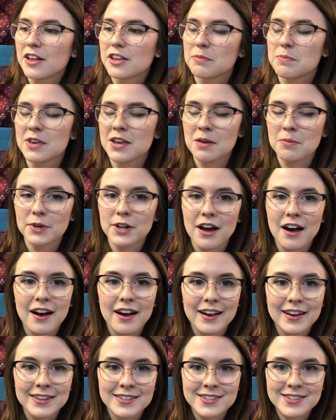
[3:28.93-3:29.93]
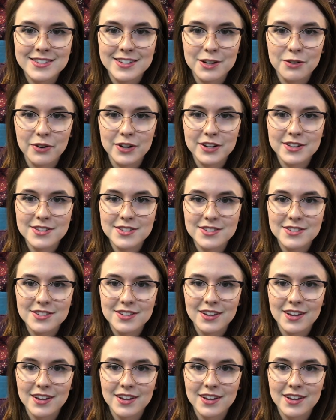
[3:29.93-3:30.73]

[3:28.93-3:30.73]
like being able to hide secrets